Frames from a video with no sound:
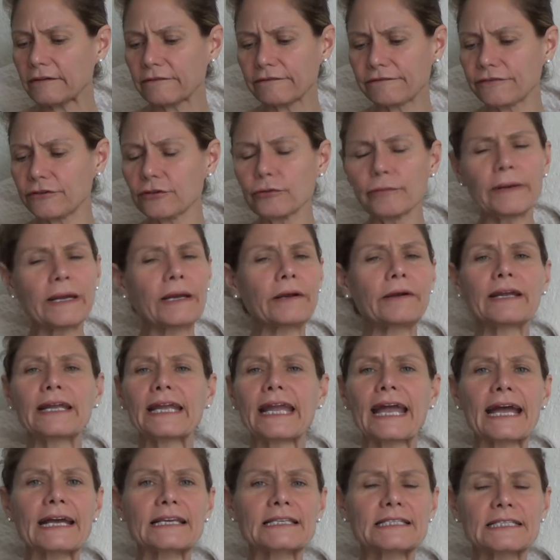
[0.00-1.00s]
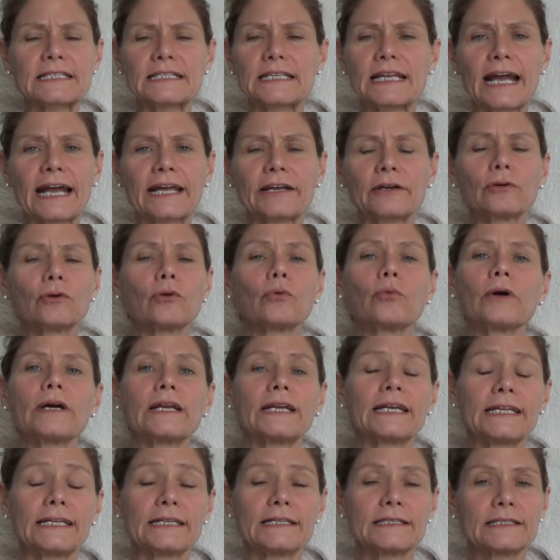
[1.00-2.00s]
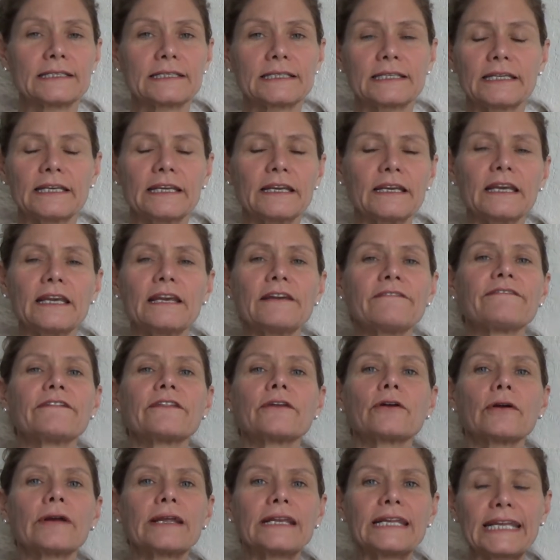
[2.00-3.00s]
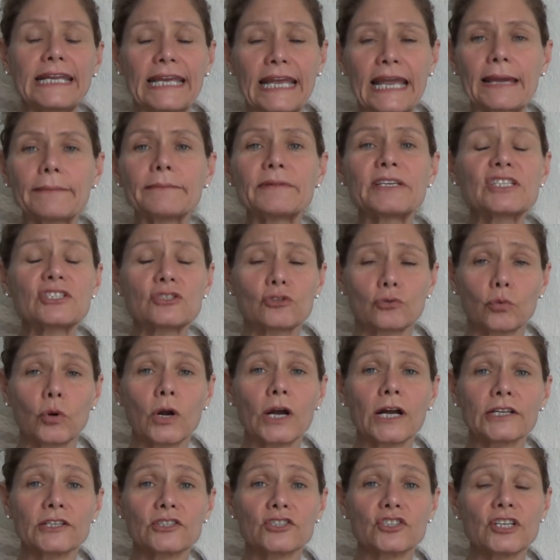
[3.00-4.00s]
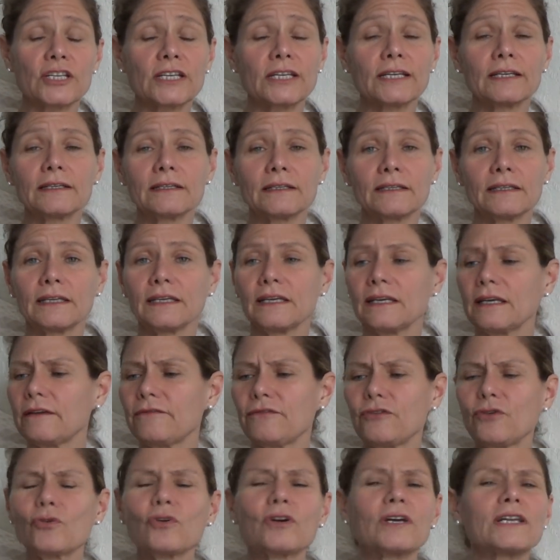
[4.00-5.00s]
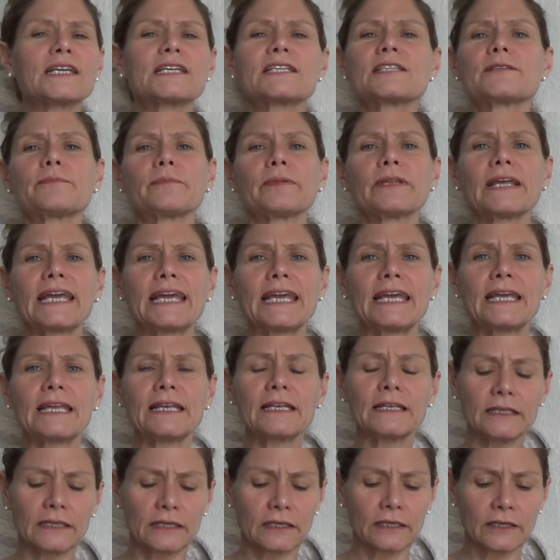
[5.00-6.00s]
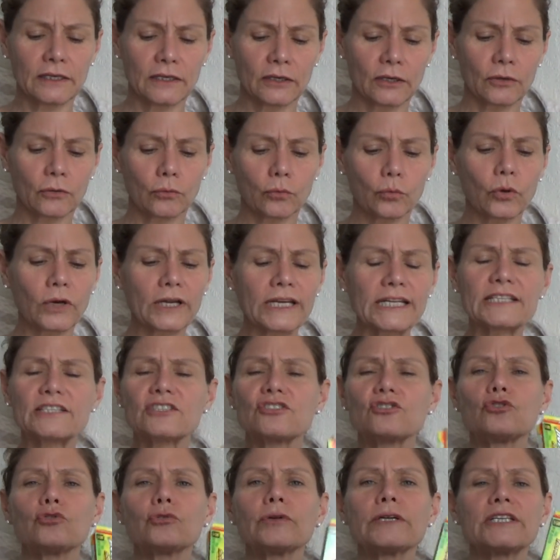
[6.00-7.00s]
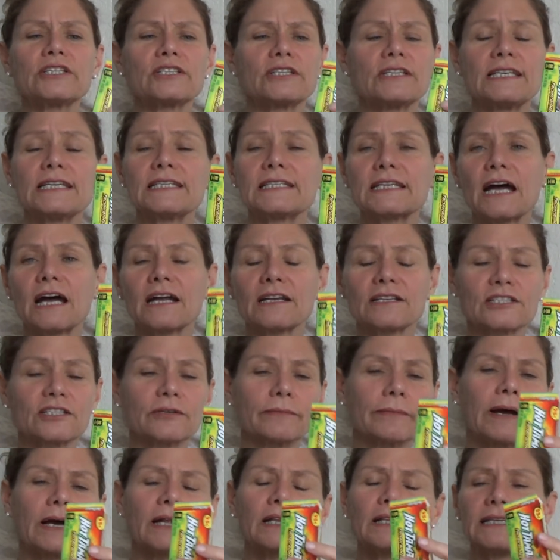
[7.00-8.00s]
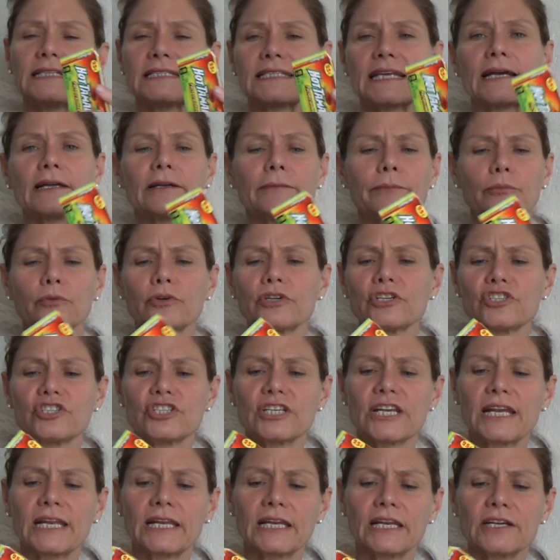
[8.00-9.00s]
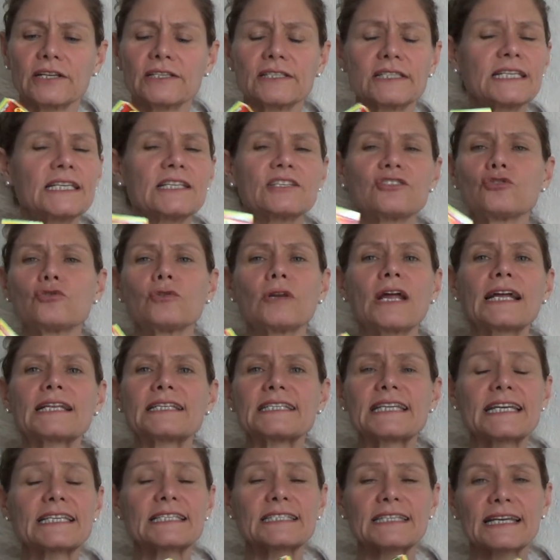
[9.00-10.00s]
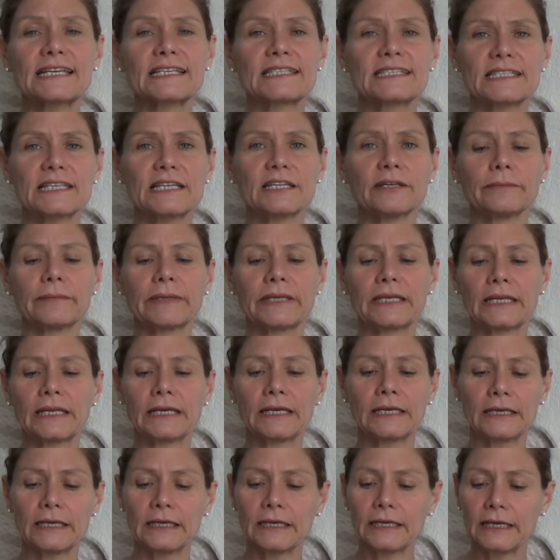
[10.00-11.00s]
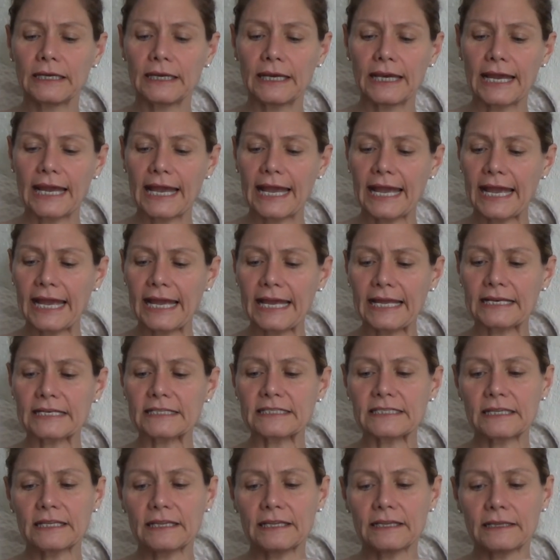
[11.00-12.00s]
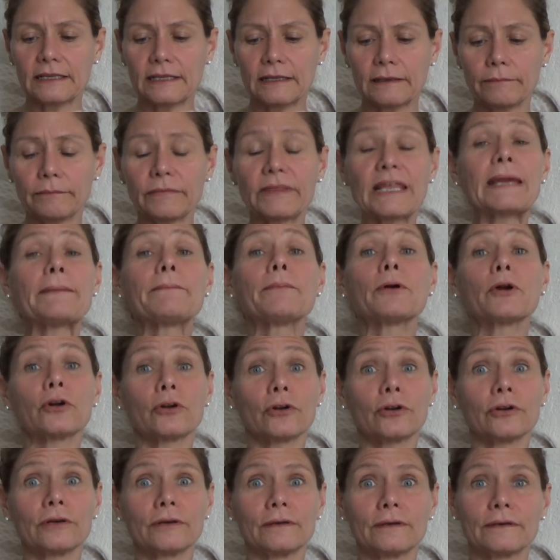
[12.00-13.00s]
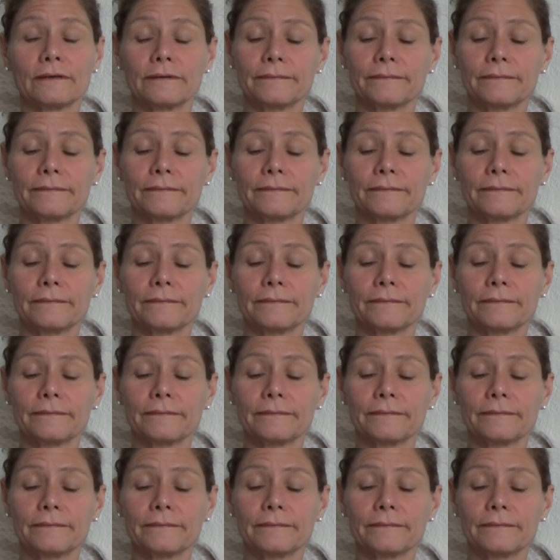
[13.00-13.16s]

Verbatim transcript: Fumaric acid, I don't know what it is. If there are any chemists watching, if you could explain what it's doing to these hot tamales, I'd appreciate it, because these do not taste like cinnamon, and they burn.